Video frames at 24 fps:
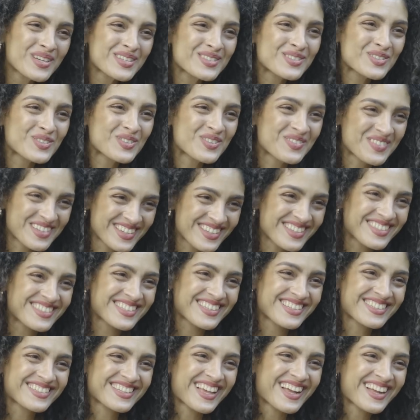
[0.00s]
is Rukmini is
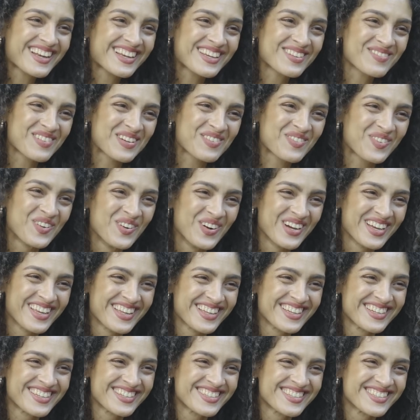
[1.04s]
exactly my
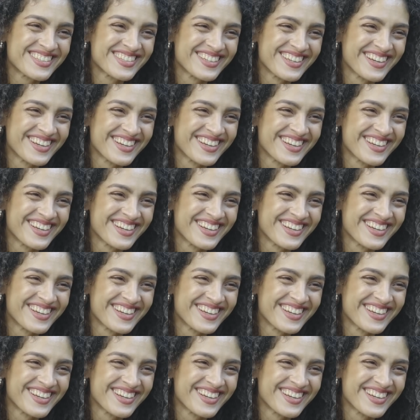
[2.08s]
point.